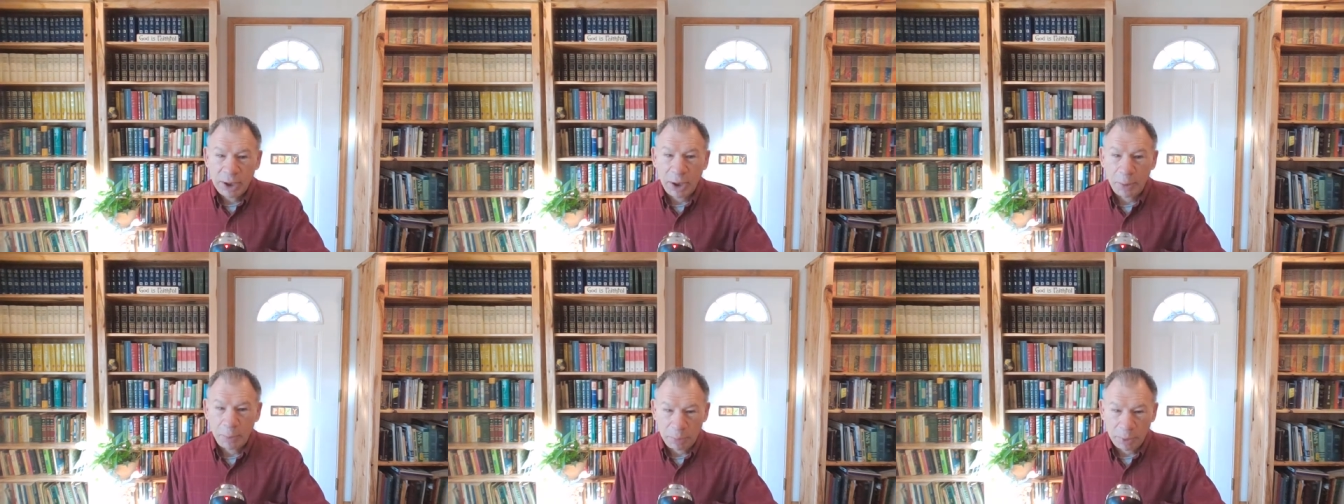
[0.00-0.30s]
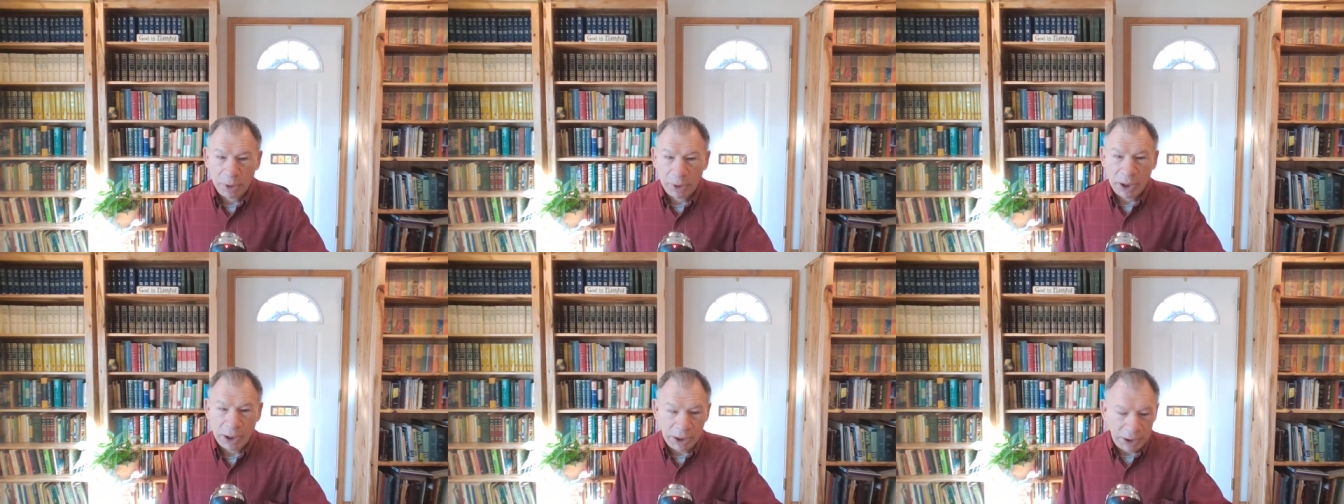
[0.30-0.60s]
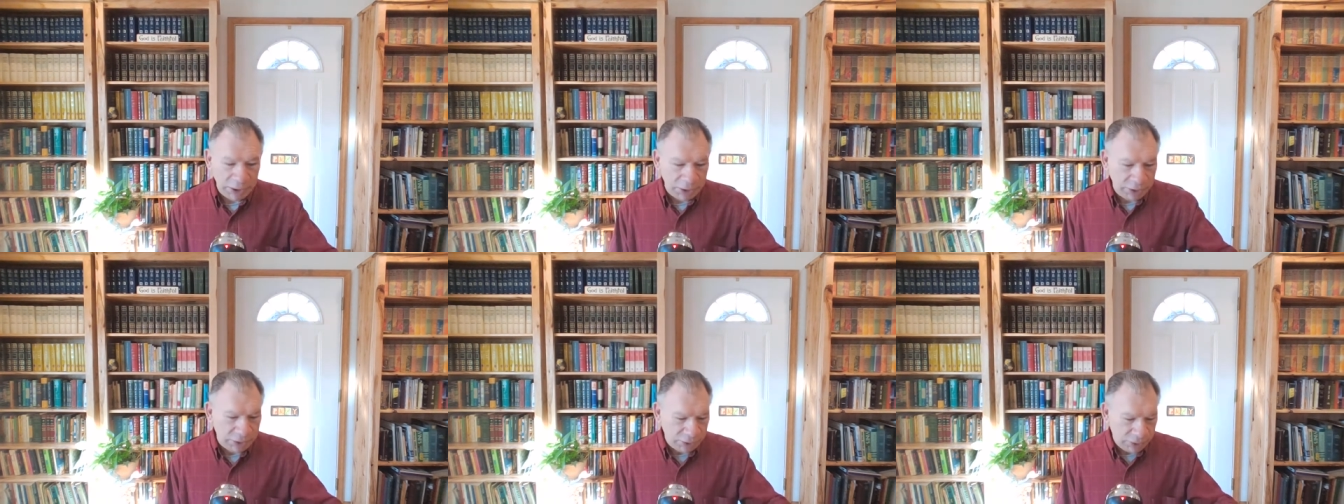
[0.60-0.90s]

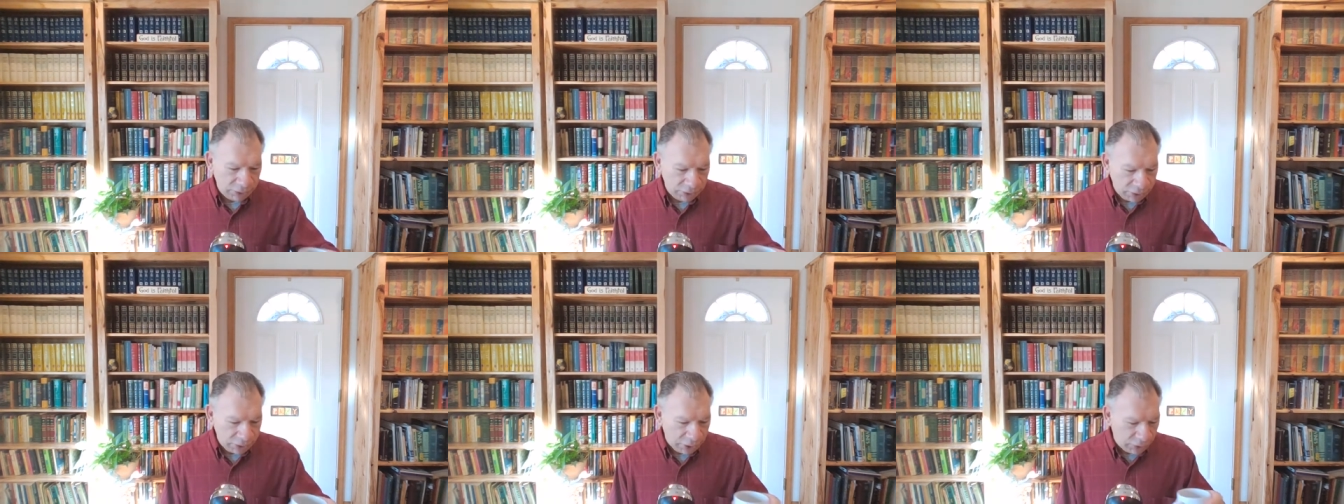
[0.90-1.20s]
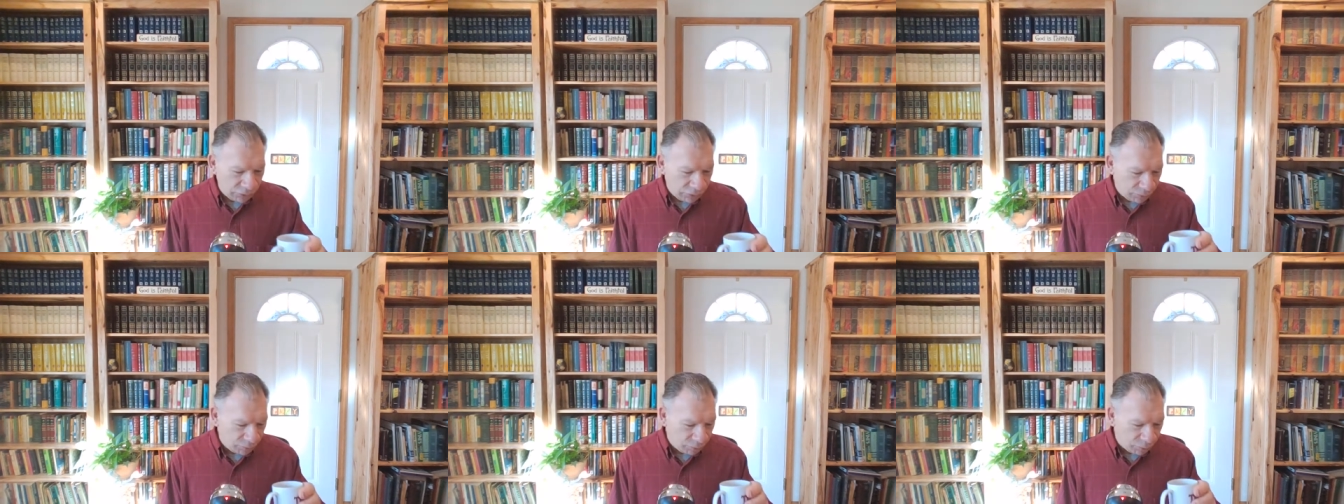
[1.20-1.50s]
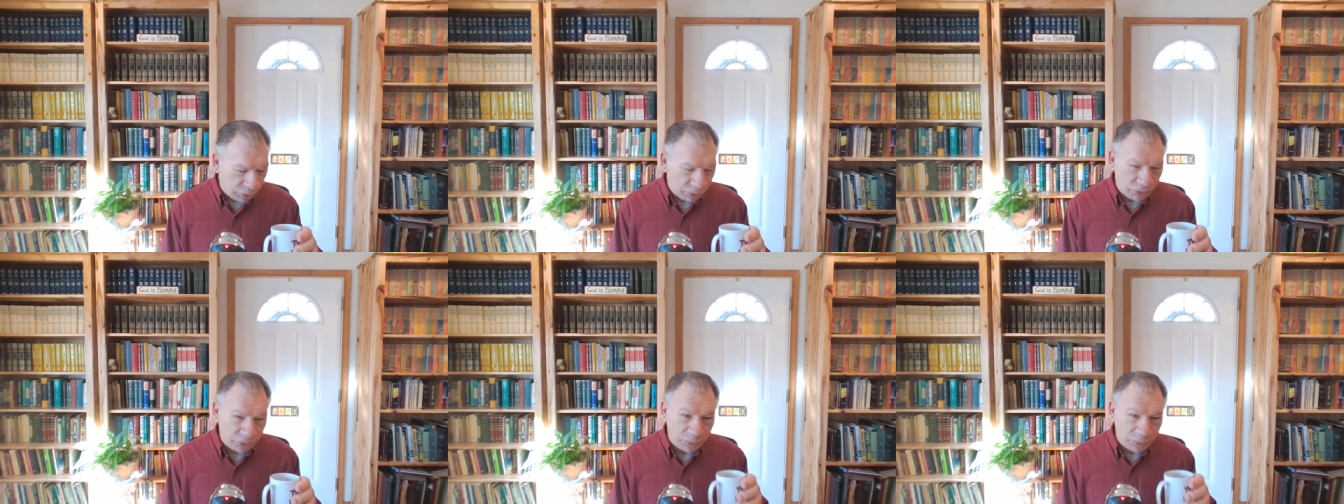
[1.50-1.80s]
applying God's
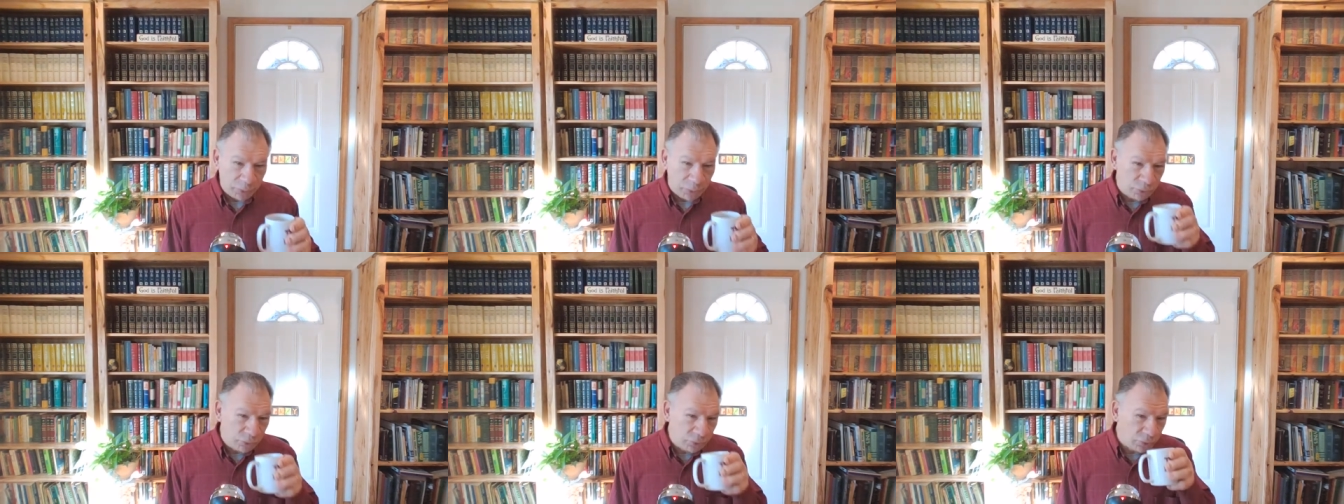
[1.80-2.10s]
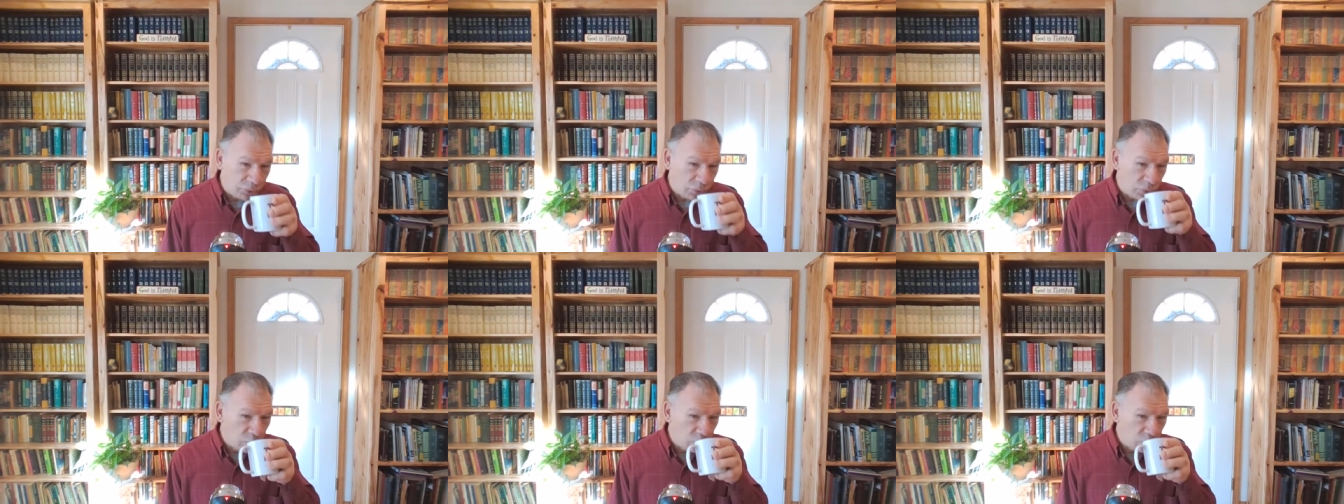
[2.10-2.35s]
principles.